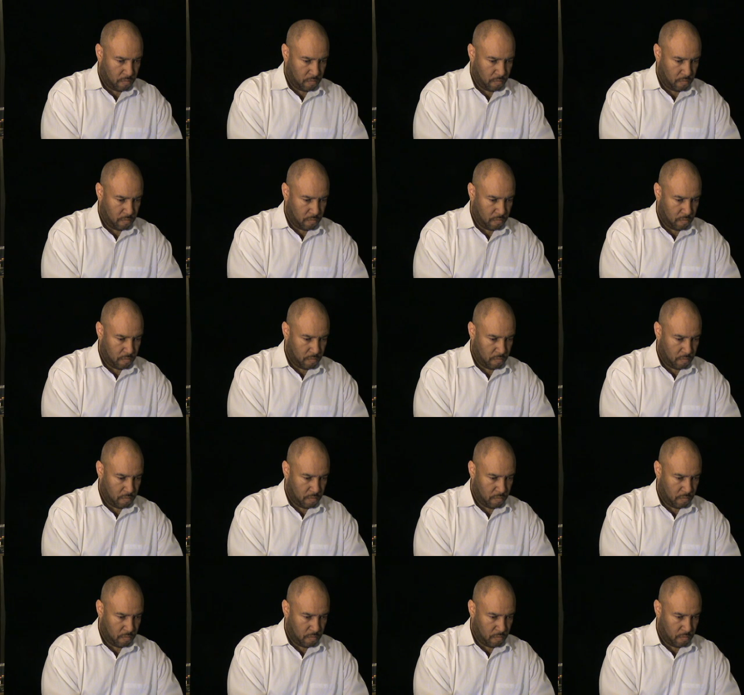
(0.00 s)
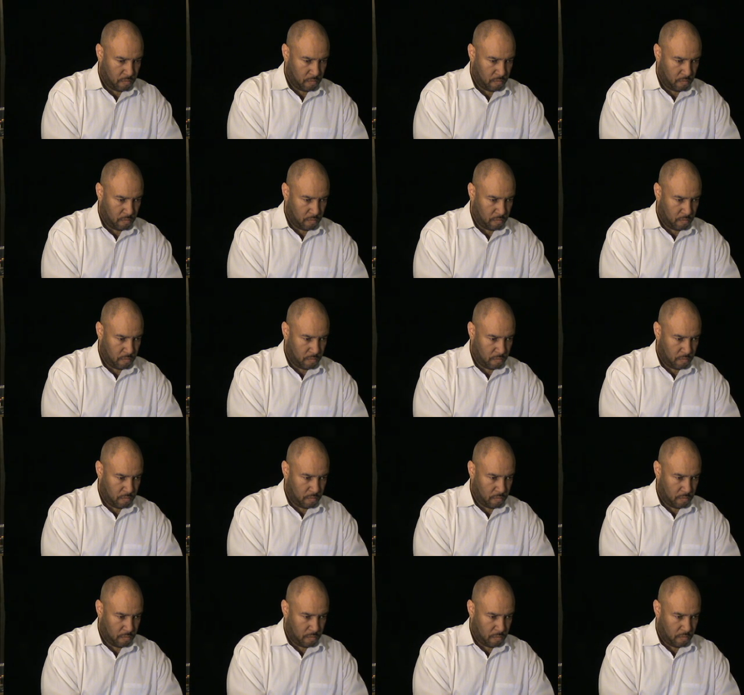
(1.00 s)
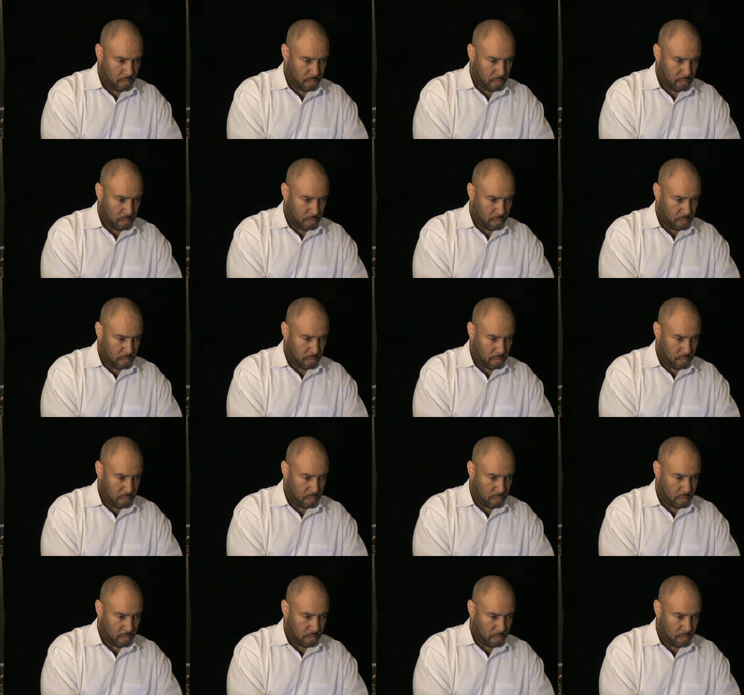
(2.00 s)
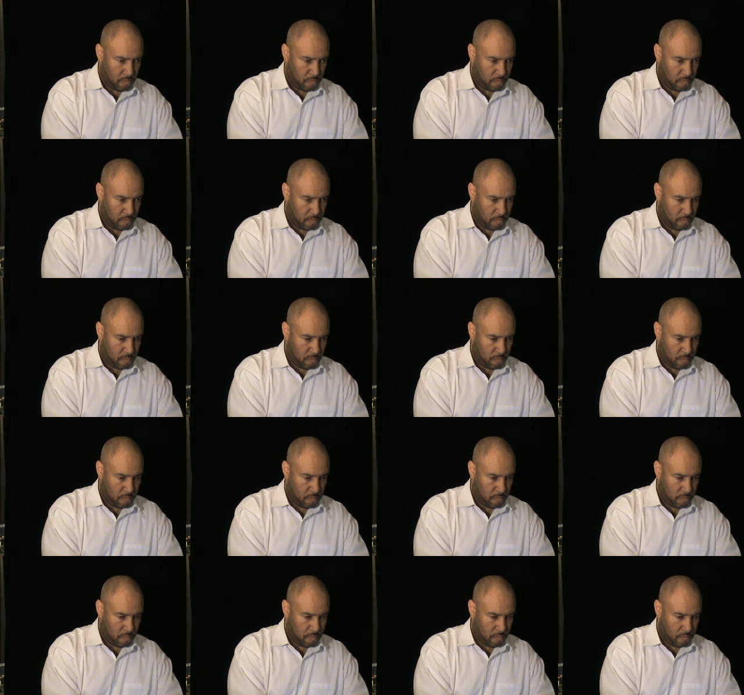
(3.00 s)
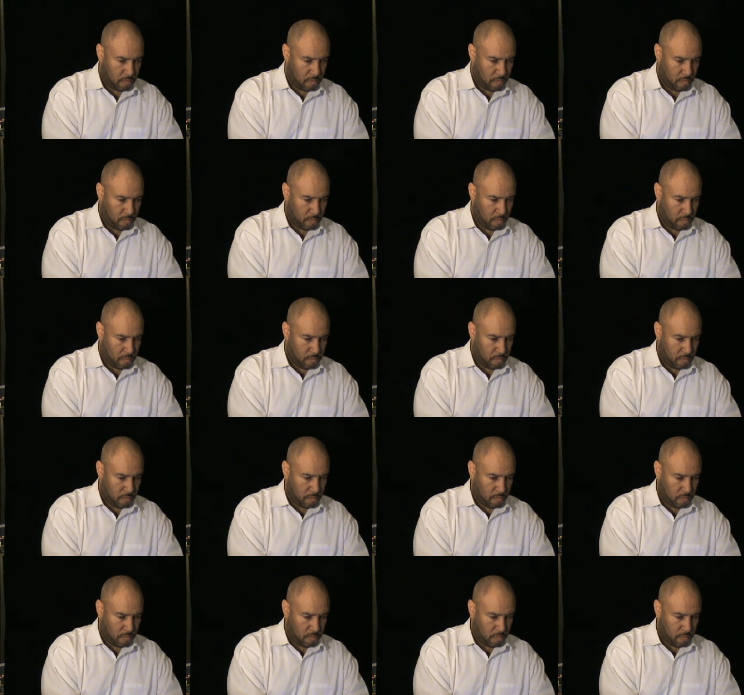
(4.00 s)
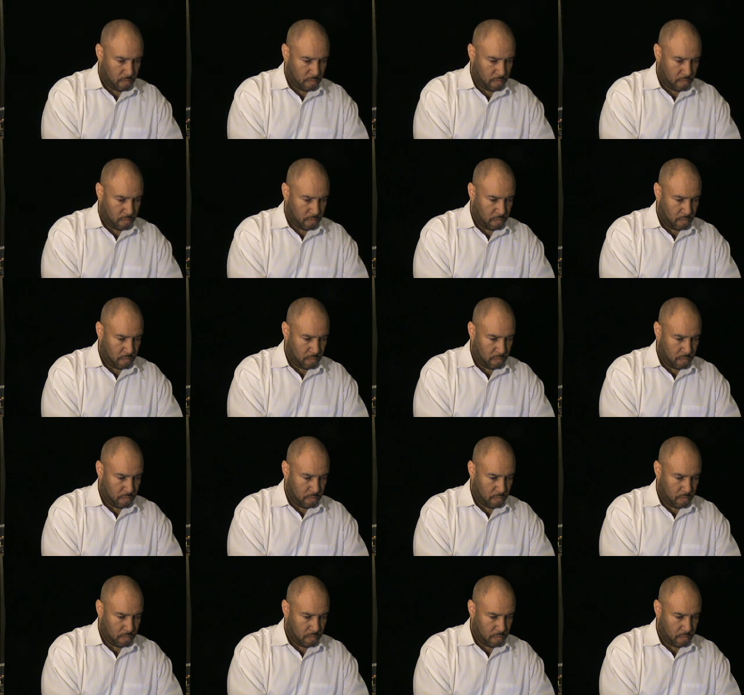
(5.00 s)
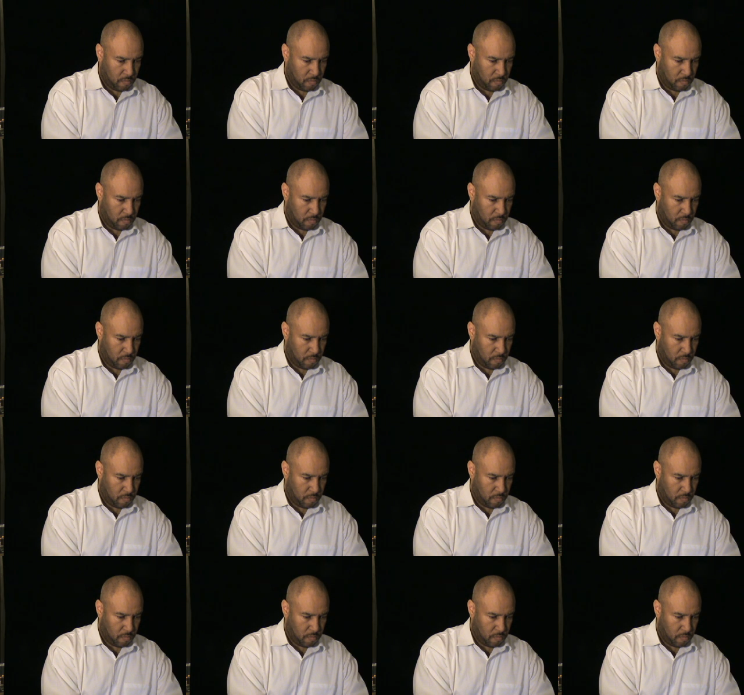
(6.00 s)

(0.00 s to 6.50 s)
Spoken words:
No one is speaking in this clip.